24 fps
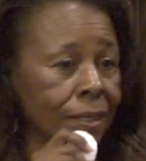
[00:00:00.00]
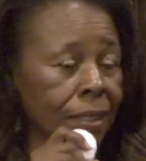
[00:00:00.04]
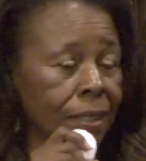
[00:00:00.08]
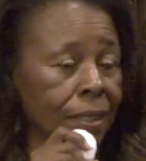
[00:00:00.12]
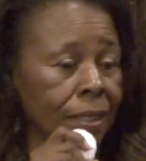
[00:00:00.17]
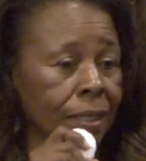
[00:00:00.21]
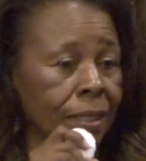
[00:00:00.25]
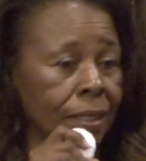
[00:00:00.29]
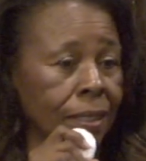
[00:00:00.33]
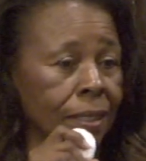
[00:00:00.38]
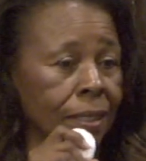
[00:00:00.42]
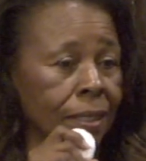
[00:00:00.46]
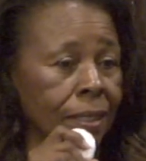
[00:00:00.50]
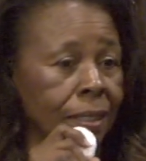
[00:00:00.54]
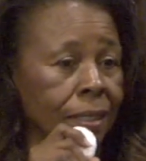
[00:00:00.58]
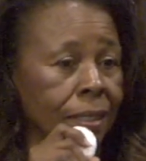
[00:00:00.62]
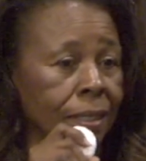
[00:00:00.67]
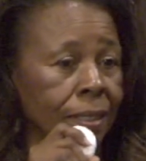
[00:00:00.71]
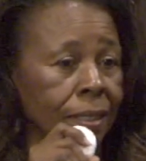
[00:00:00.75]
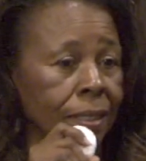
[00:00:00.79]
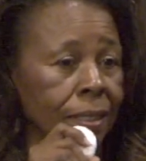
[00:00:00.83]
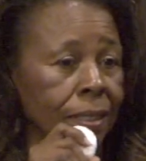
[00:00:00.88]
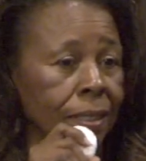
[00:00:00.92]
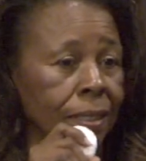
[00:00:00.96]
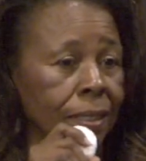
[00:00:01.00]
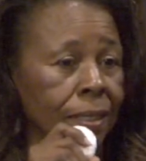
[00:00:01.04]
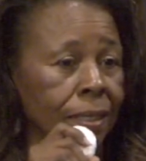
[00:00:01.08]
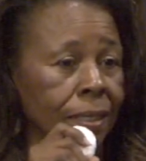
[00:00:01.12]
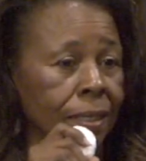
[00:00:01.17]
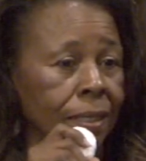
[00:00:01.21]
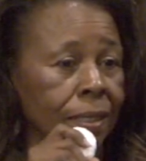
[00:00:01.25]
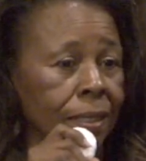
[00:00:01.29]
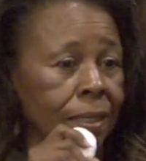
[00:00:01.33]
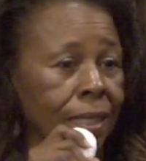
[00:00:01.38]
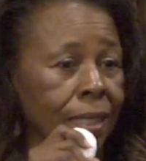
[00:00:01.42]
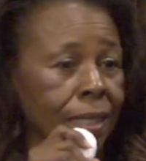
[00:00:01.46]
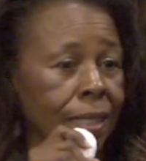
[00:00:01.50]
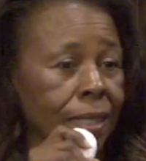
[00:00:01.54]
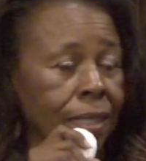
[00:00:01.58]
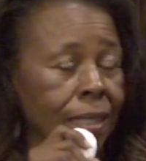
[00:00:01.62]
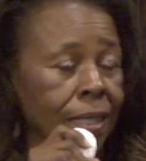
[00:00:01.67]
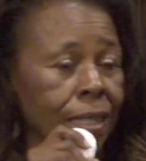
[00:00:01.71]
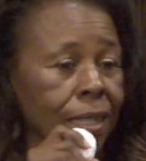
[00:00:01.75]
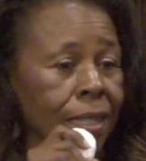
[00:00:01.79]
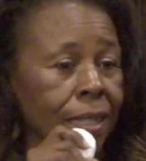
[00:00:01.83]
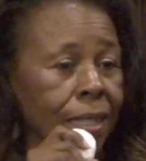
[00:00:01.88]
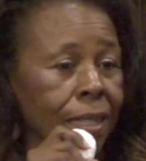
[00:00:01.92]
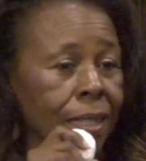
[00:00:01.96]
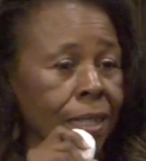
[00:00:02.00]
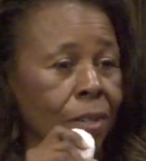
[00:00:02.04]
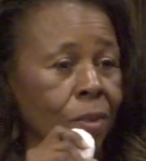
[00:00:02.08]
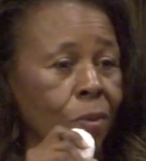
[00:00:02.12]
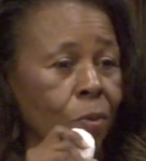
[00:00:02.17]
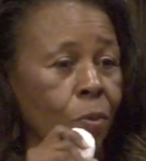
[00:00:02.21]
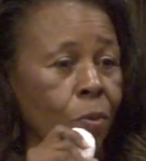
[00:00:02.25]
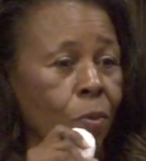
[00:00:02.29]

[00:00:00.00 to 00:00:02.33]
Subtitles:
Nobody speaks.